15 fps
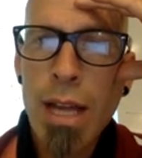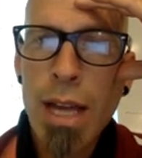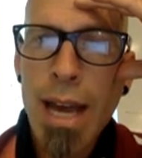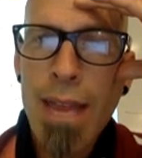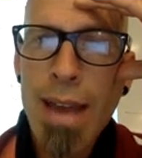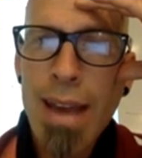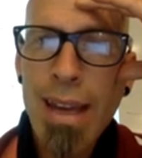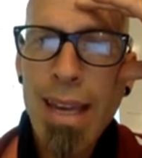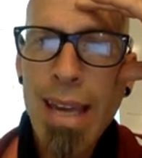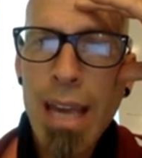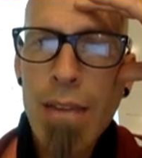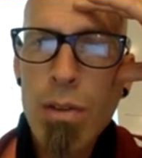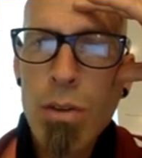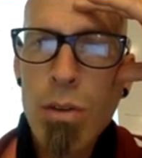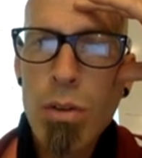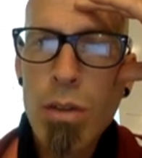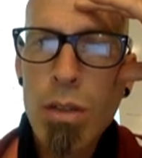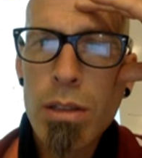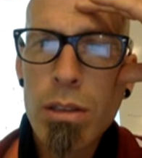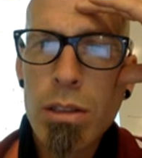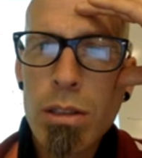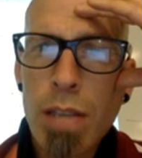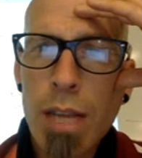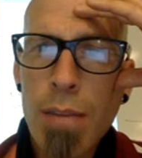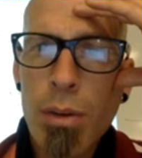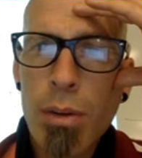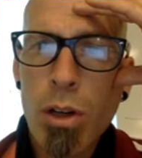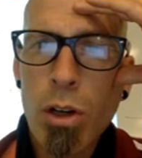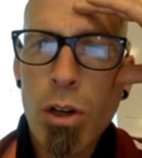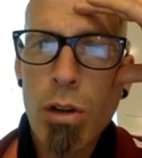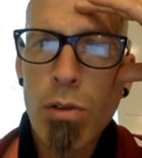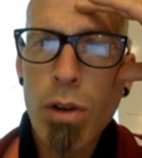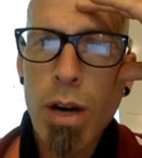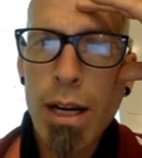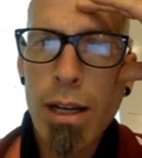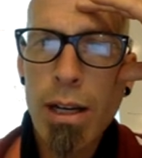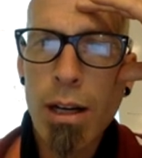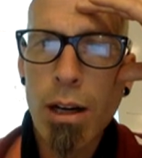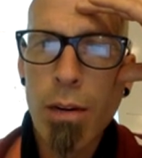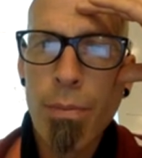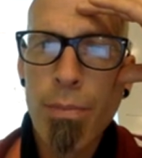and that gave you this shape curve right here.